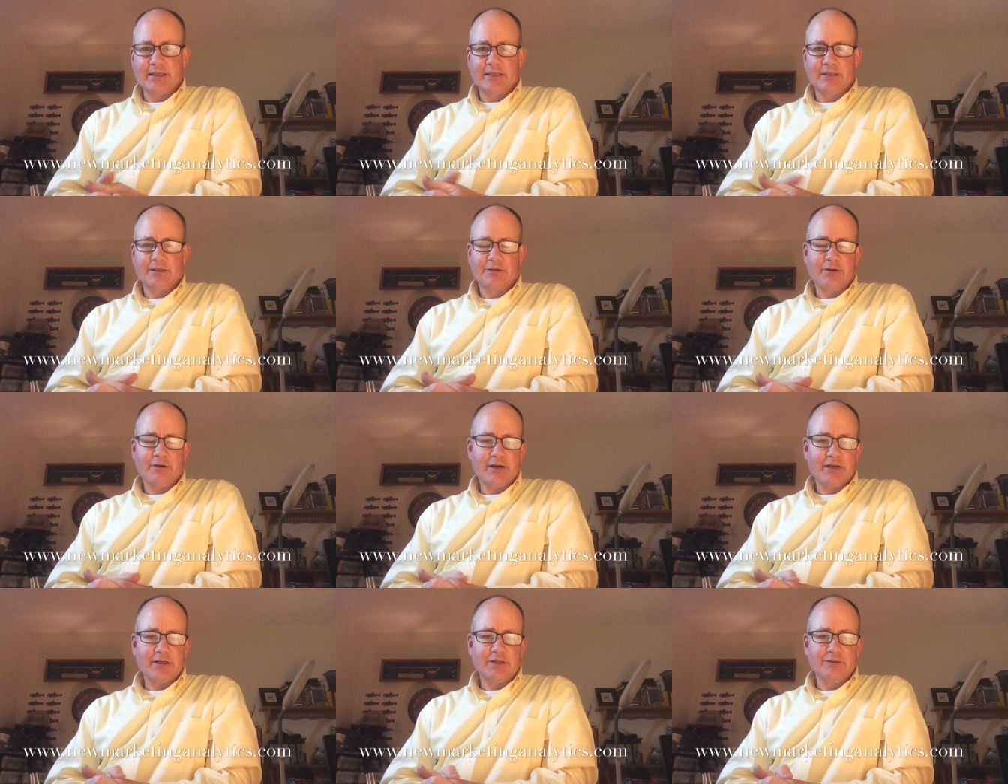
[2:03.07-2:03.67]
and
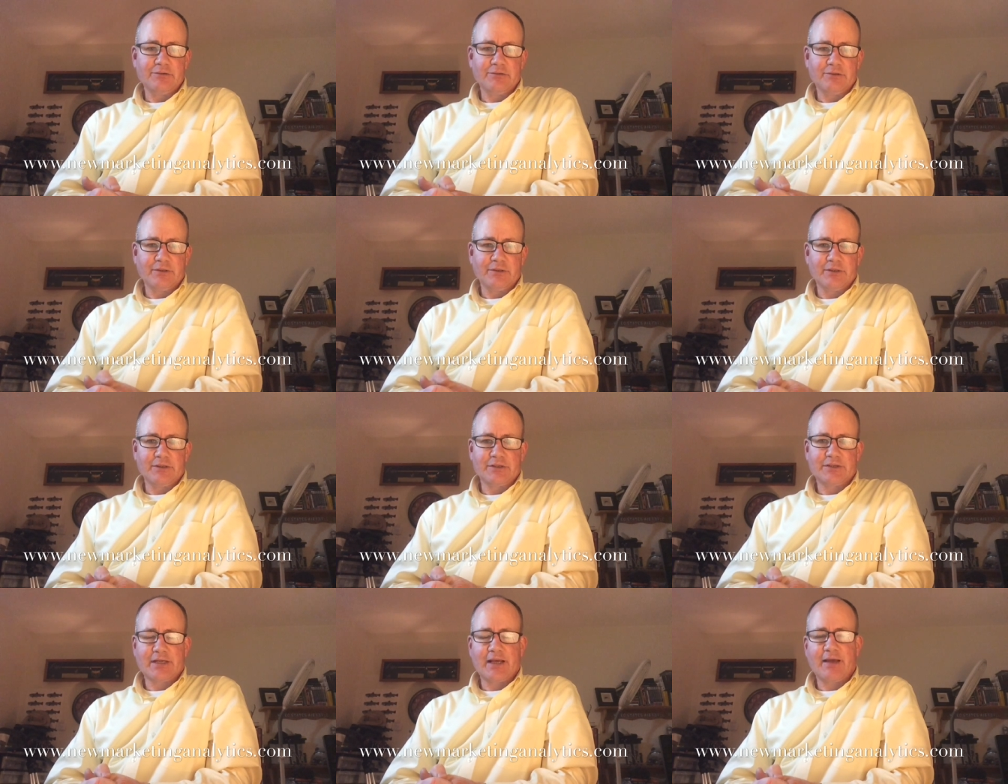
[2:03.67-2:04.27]
credit
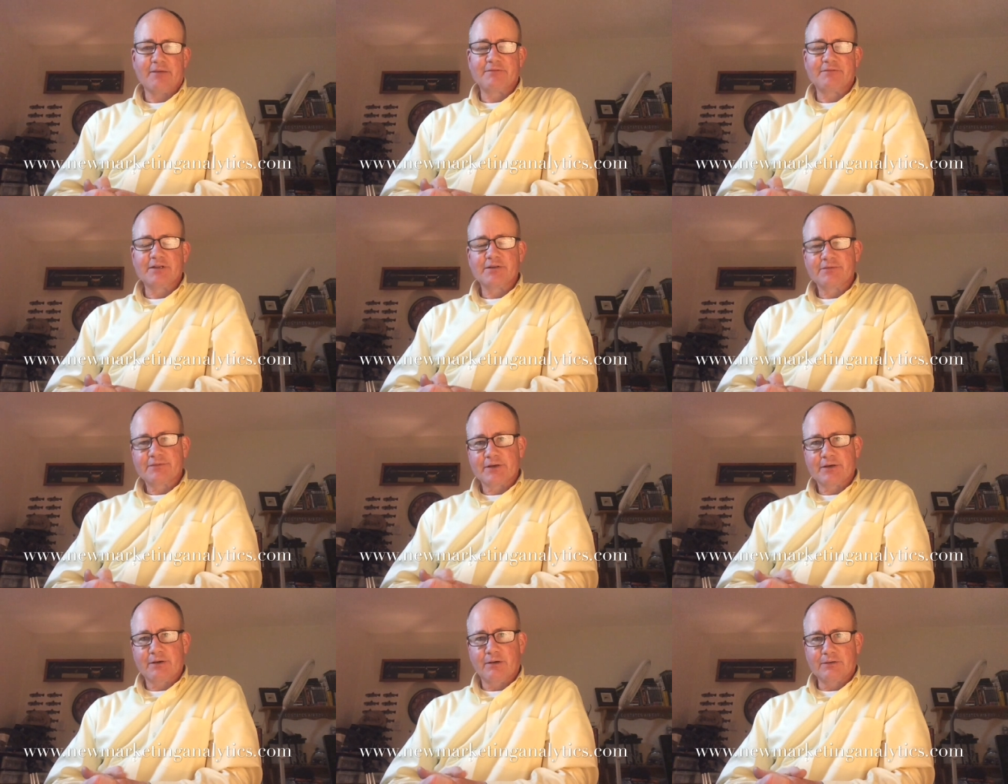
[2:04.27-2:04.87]
unions have
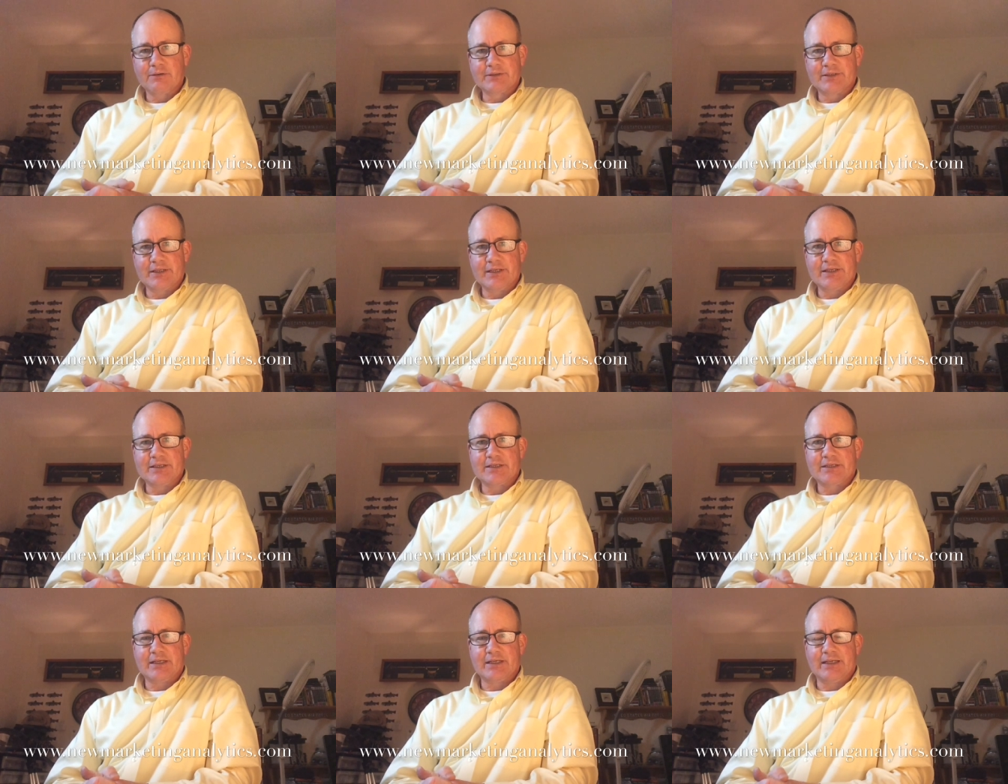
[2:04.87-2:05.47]

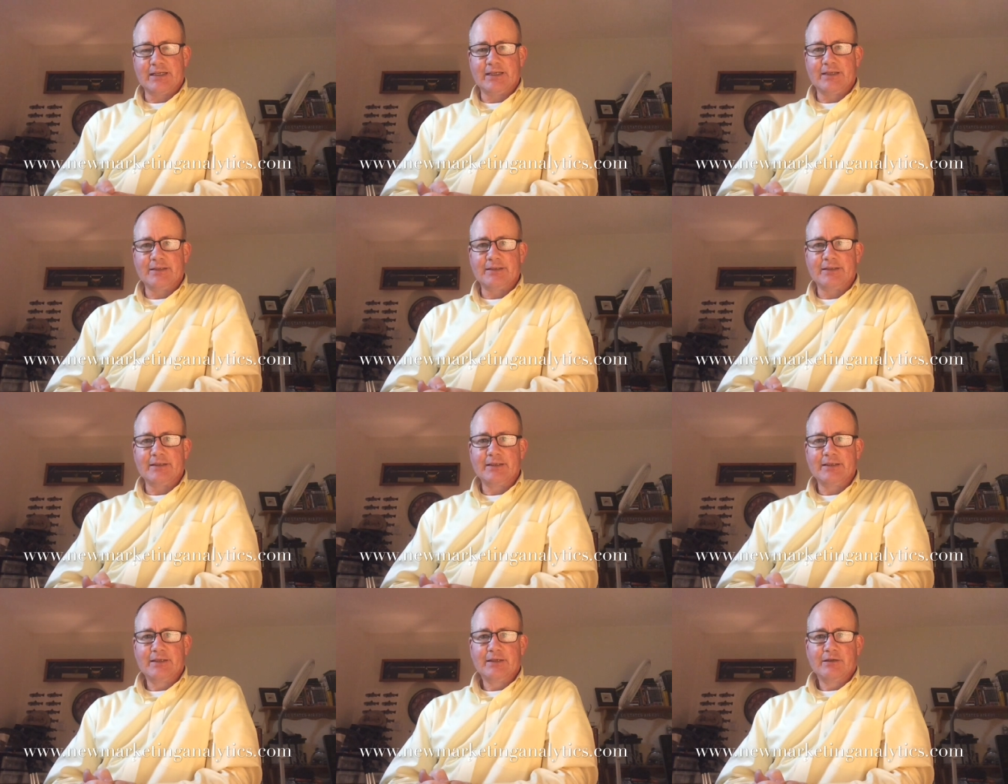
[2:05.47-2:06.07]
difficulties
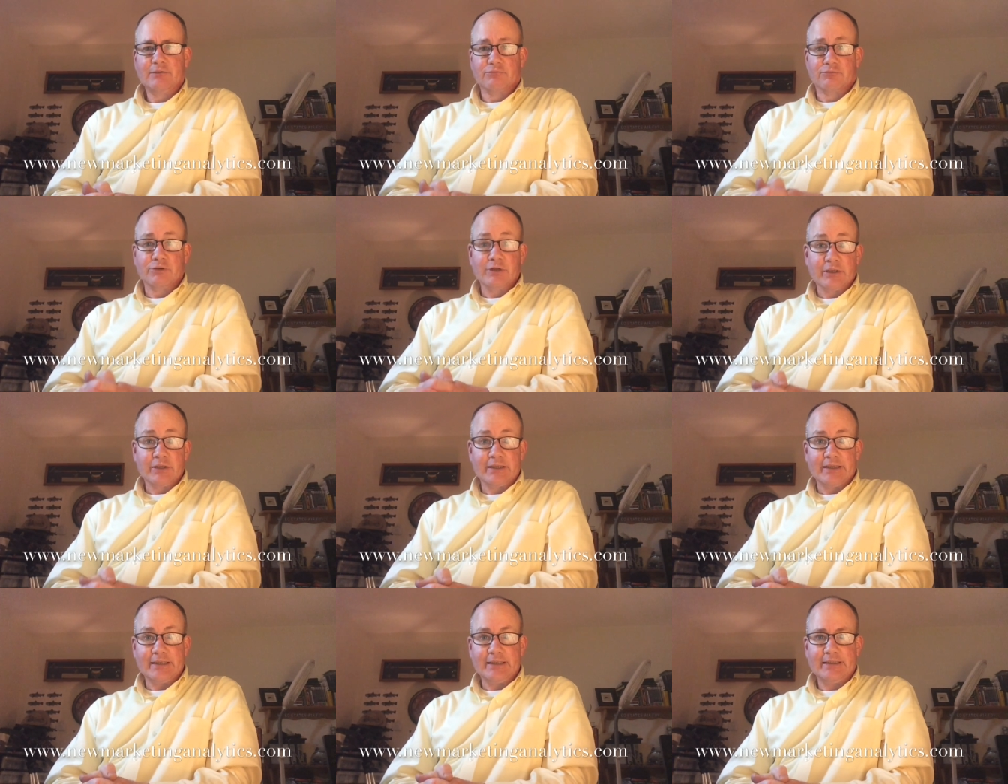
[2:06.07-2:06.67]
in
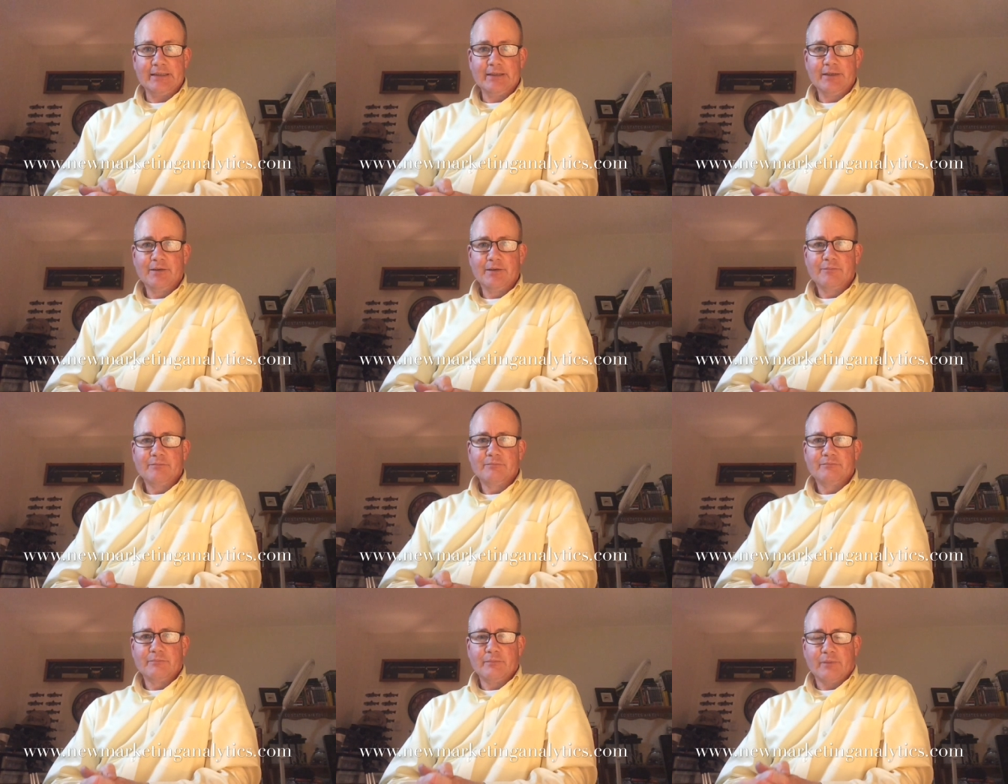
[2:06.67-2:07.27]
really
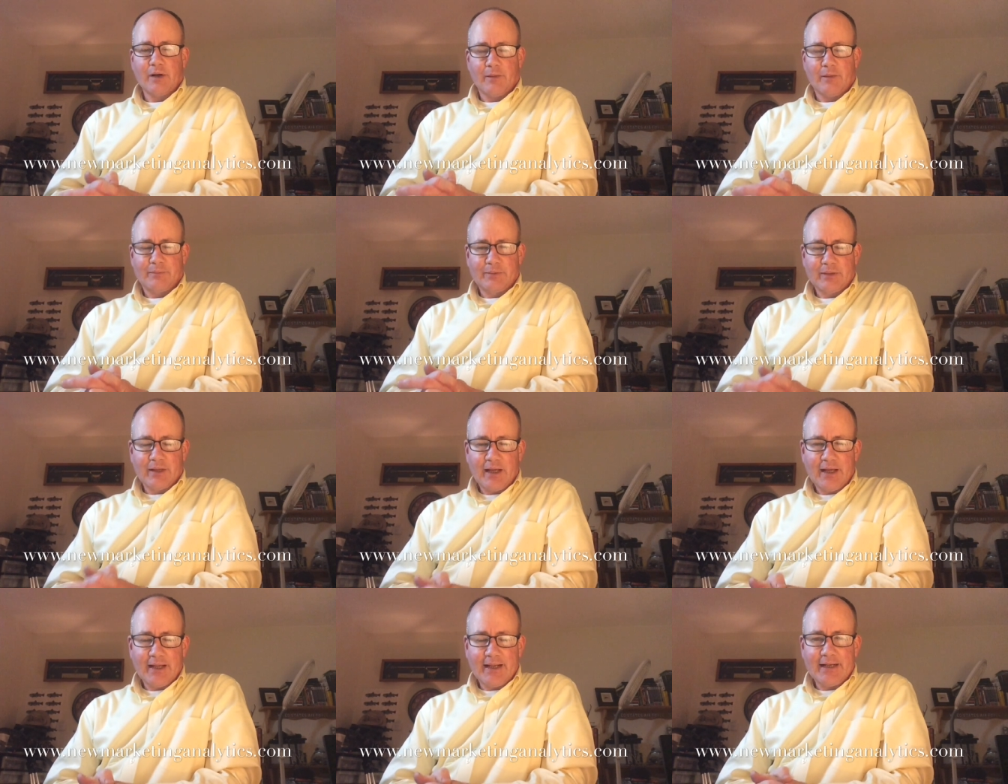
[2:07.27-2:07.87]

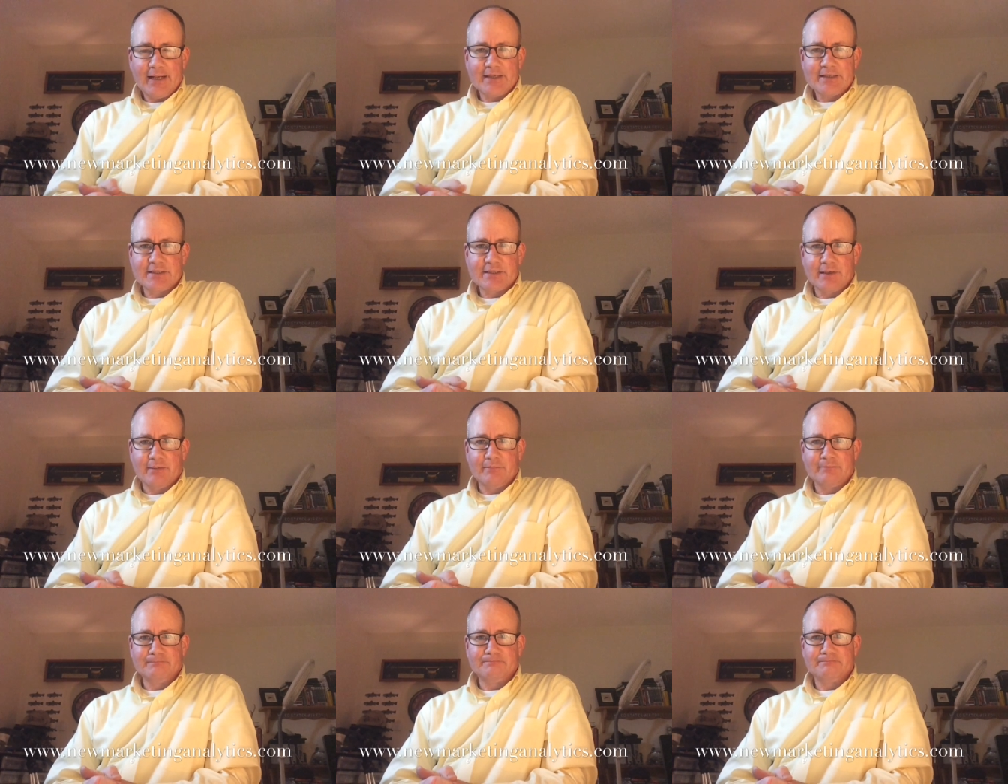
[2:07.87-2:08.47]
applying
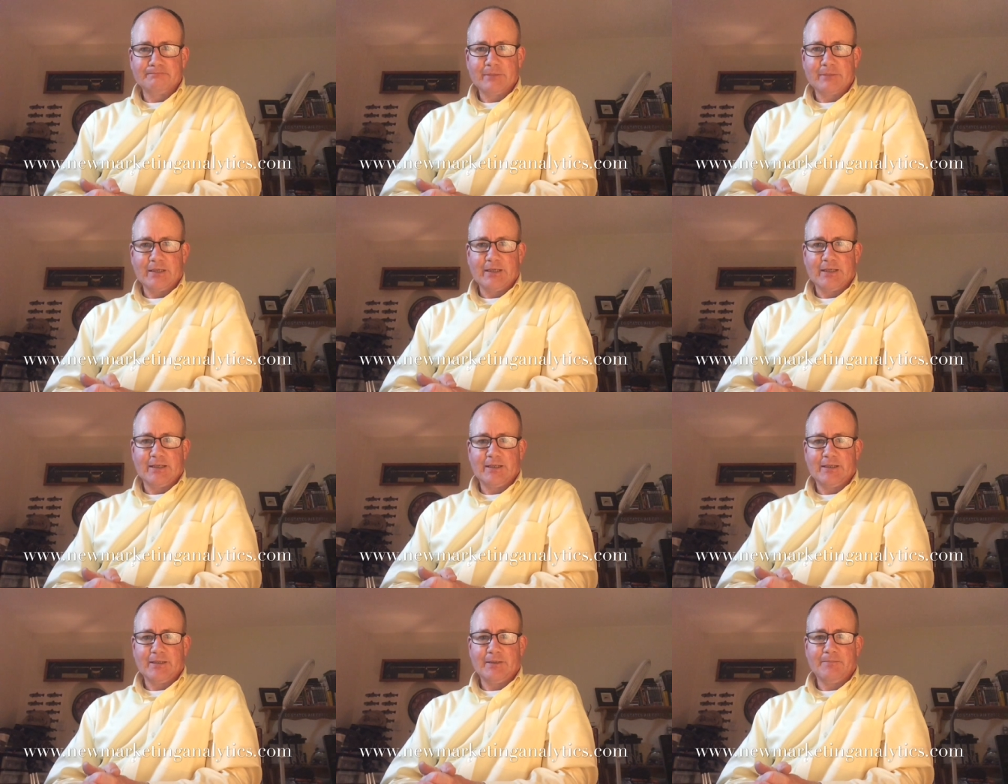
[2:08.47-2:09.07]
some
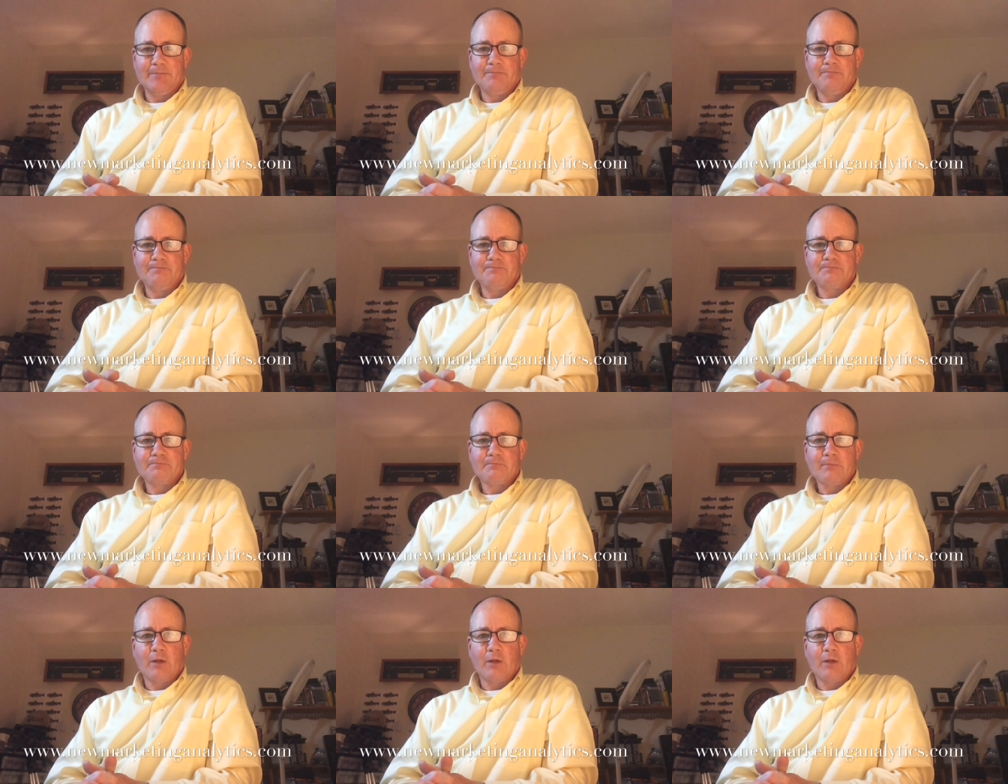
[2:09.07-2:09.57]
um,